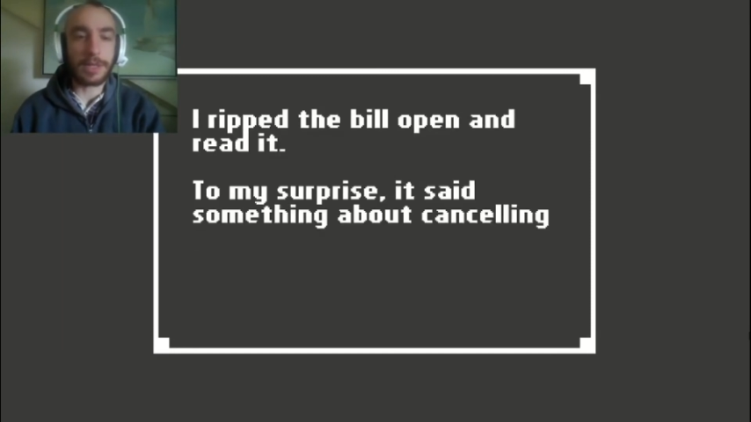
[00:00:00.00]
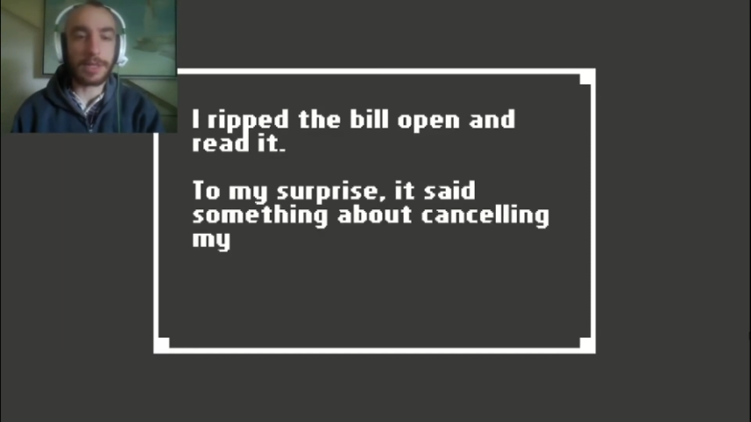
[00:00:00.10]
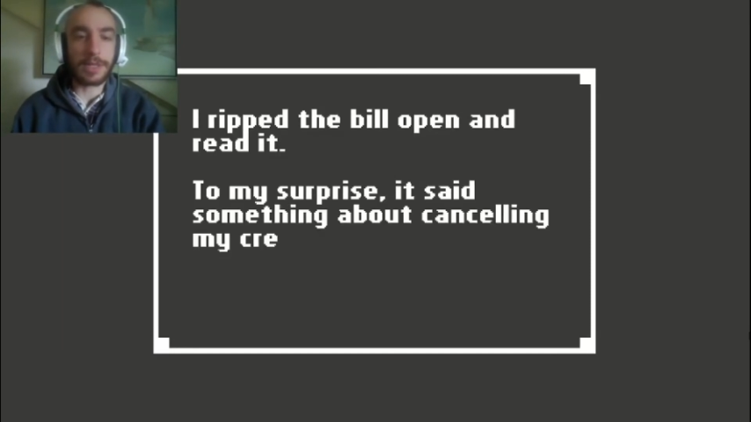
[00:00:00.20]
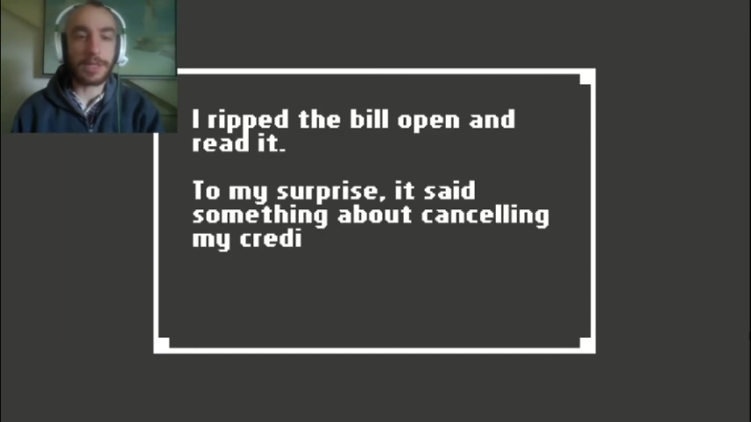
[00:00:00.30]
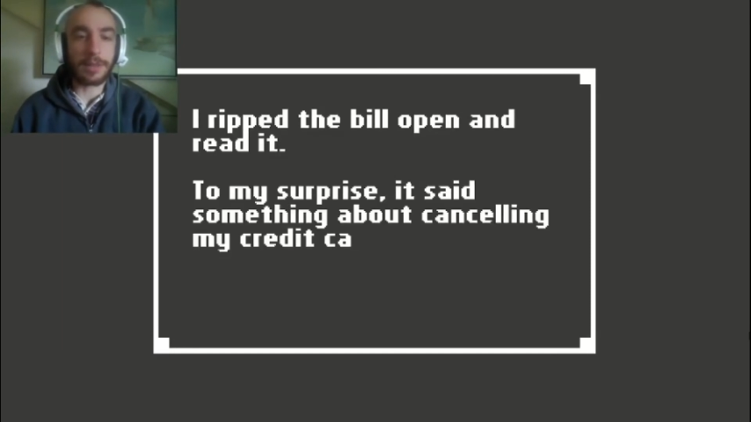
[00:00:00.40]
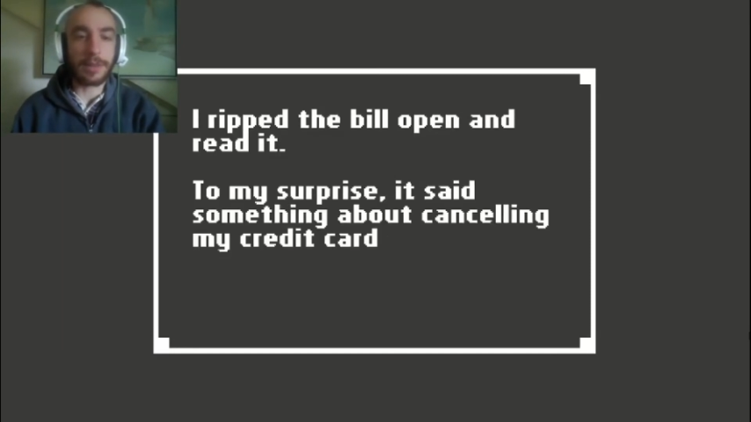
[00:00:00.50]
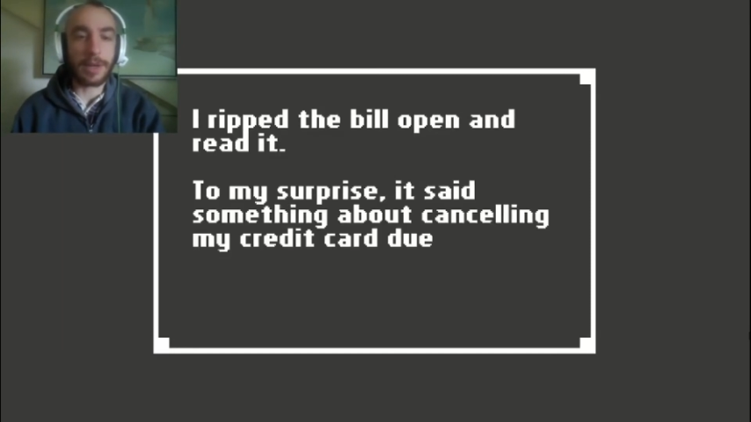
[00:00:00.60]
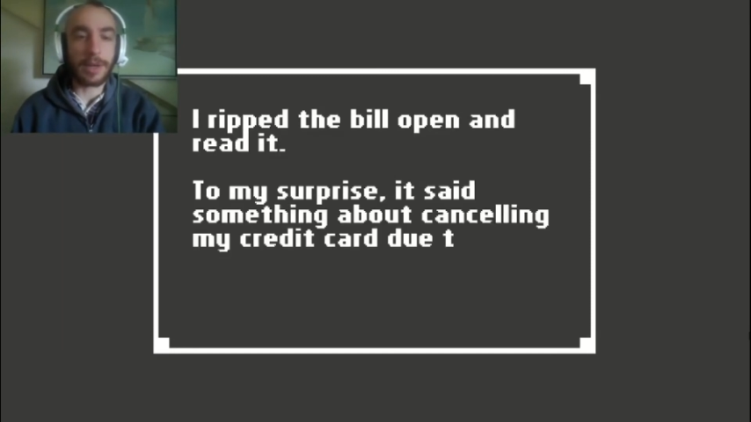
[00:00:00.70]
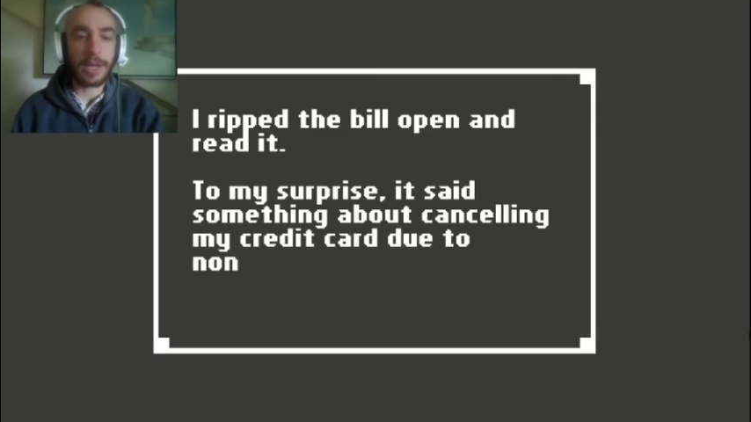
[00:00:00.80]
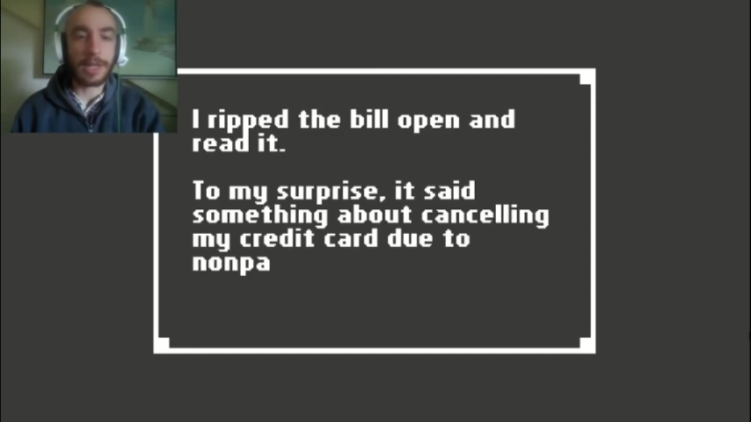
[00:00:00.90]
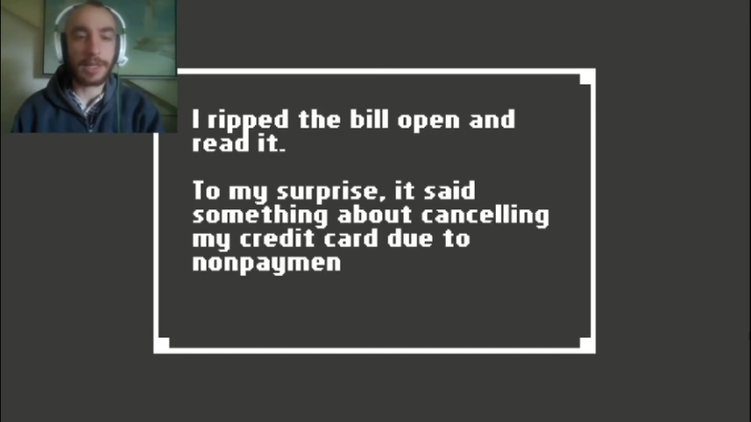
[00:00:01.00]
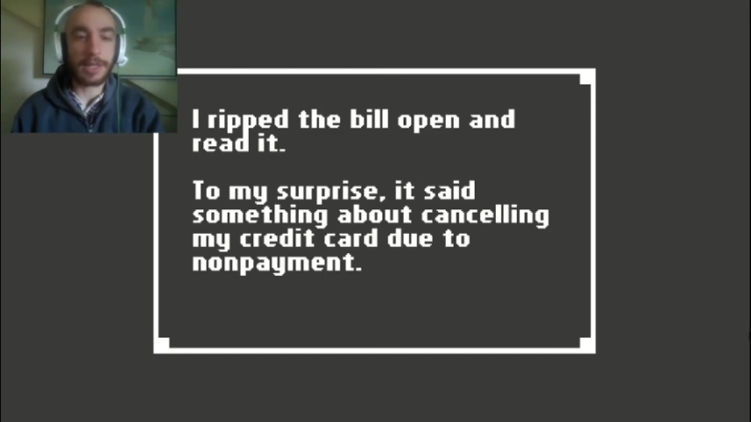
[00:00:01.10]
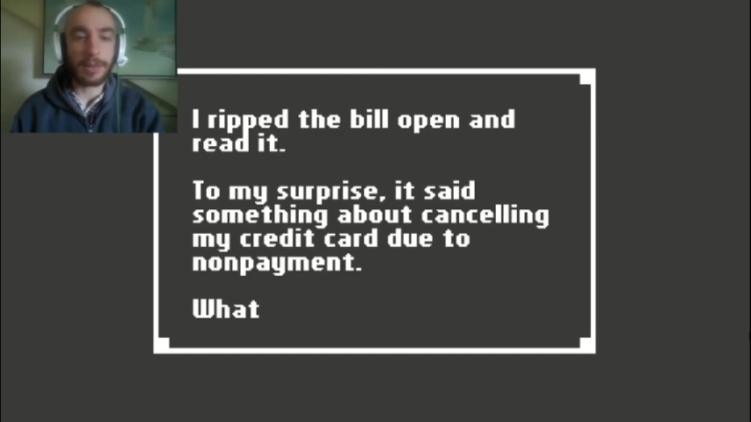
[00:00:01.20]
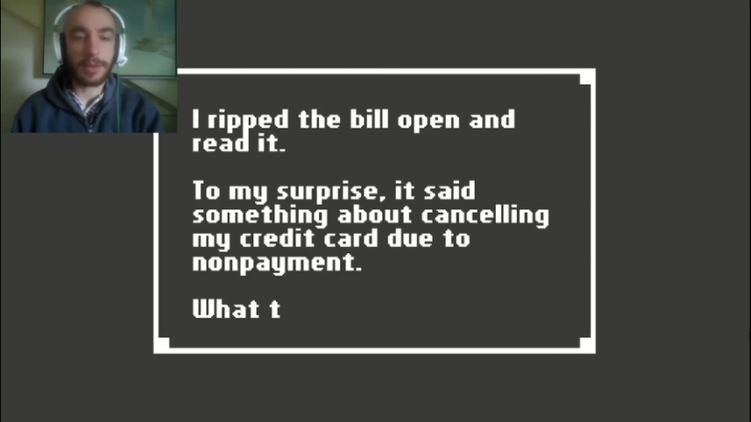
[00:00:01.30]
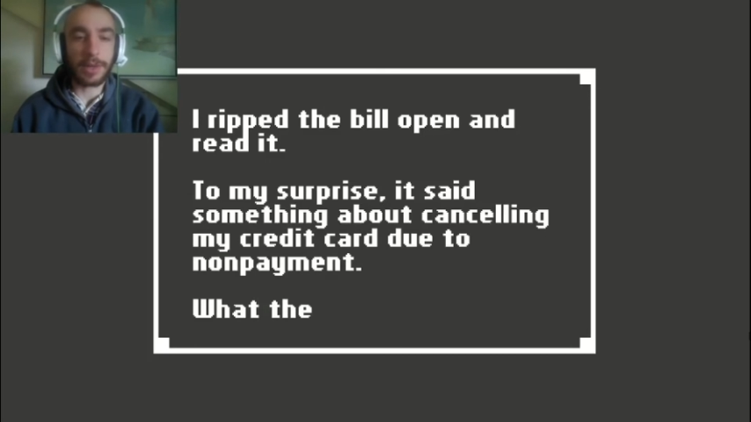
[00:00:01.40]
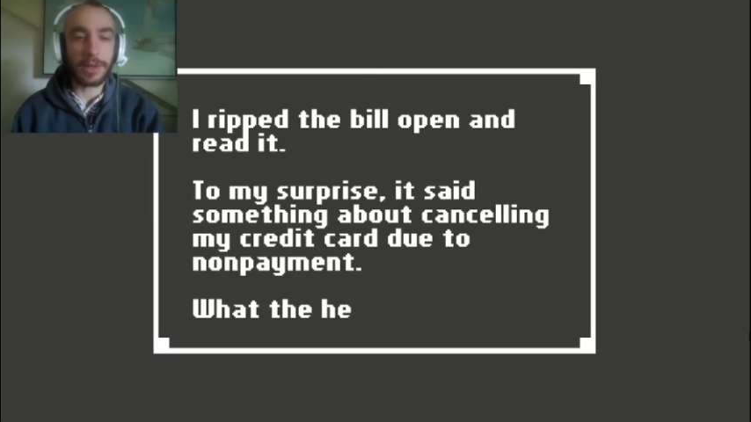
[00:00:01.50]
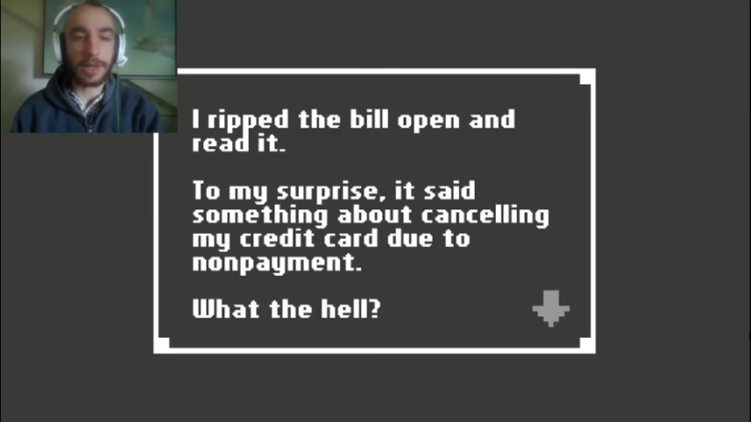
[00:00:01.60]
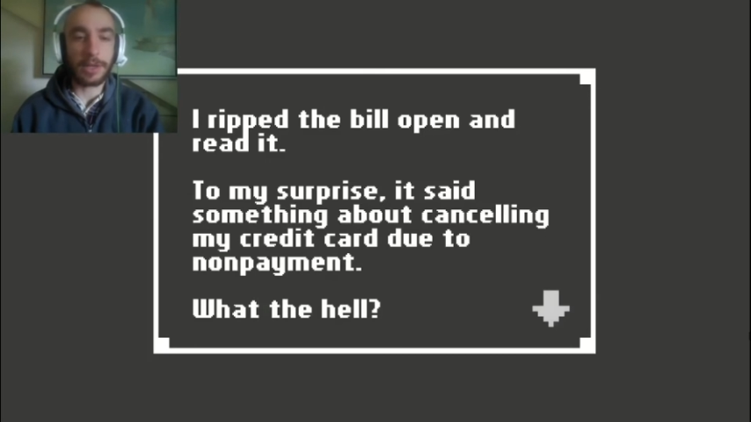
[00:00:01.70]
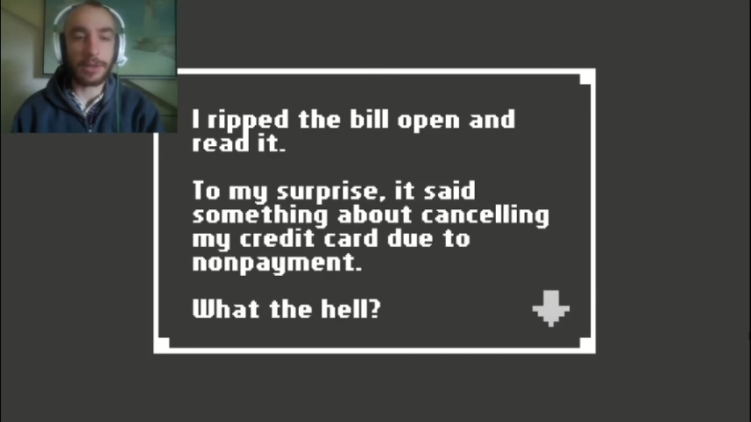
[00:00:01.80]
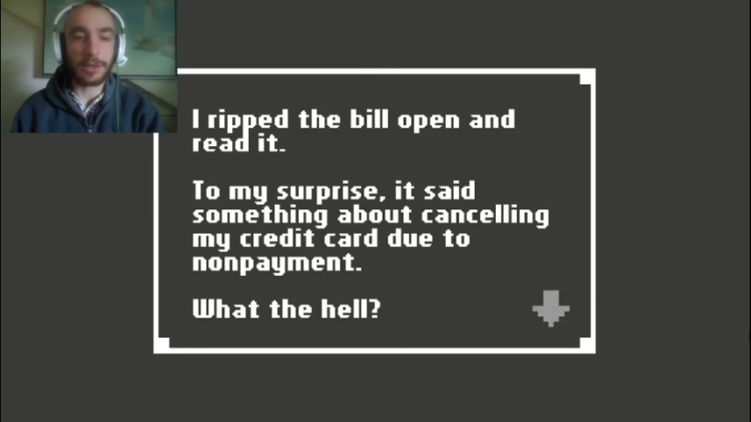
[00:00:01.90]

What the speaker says: it said something about cancelling my credit card due to